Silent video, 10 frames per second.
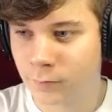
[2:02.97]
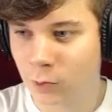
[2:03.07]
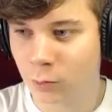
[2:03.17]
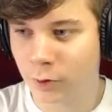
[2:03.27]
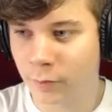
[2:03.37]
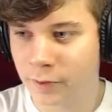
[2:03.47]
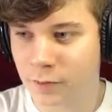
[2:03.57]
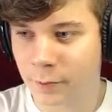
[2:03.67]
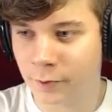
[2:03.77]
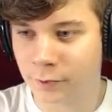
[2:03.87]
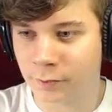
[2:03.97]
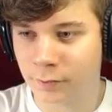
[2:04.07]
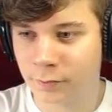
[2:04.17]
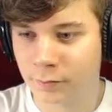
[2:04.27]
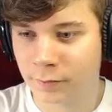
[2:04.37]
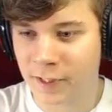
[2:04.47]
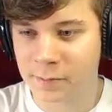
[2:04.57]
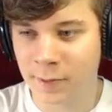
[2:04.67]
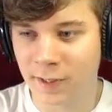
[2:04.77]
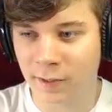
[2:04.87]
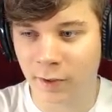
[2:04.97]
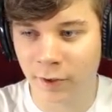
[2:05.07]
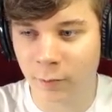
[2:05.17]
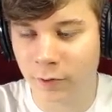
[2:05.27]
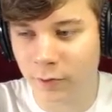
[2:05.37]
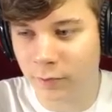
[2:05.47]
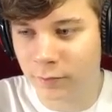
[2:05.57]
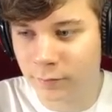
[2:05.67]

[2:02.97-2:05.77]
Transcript: Oh, no, it is a person. That's me. I know it.